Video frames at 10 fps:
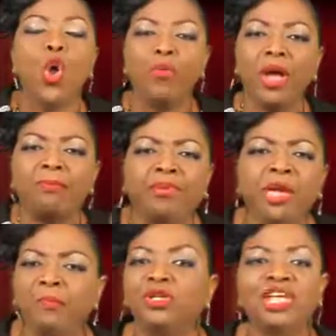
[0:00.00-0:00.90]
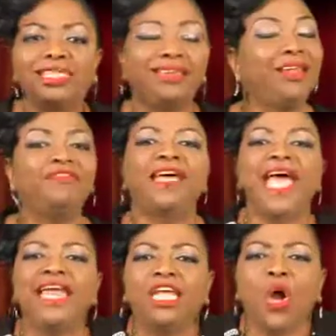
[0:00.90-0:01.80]
where people just live
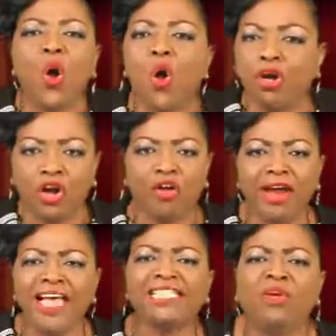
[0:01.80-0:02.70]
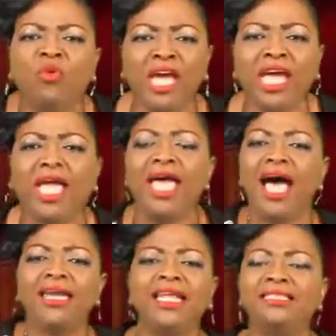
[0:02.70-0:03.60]
any old crazy way
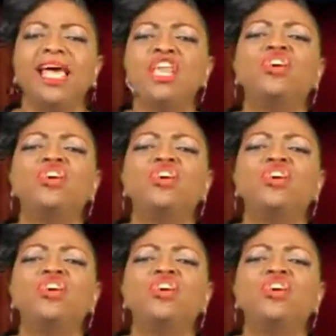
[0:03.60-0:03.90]
and they tell